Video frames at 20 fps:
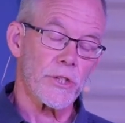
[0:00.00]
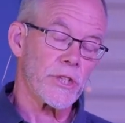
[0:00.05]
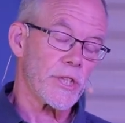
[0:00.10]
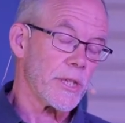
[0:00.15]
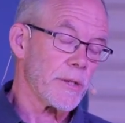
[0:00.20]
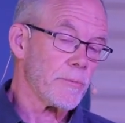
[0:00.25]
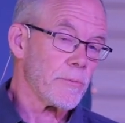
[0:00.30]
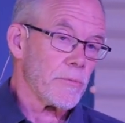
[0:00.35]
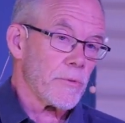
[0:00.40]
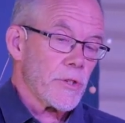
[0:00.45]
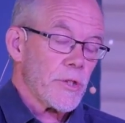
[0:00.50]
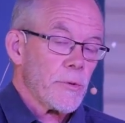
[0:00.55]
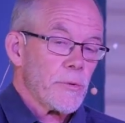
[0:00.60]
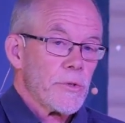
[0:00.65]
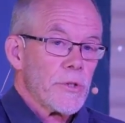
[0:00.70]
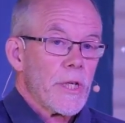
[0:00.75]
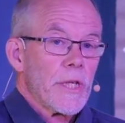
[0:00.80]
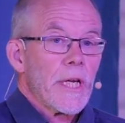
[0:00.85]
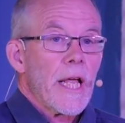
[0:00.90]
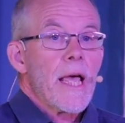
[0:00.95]
She
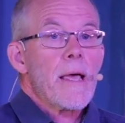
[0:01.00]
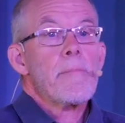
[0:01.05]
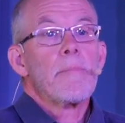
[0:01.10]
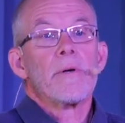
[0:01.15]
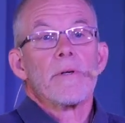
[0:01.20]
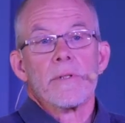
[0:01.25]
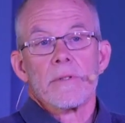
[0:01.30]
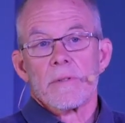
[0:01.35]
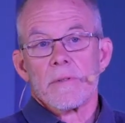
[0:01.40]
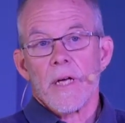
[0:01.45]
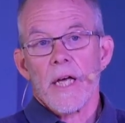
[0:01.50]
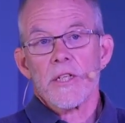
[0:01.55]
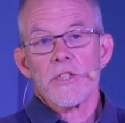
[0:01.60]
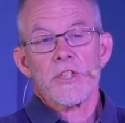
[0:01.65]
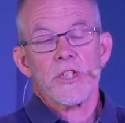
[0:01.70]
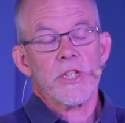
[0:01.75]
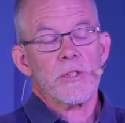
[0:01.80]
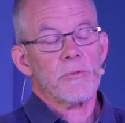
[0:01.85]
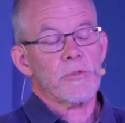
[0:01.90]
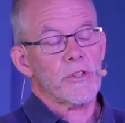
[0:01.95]
was unable, and
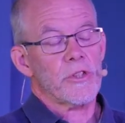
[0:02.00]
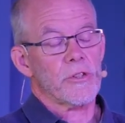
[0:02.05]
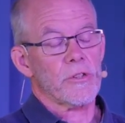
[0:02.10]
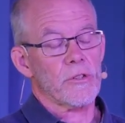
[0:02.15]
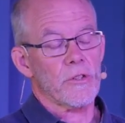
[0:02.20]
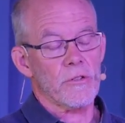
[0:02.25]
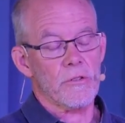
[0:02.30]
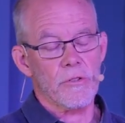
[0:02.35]
she was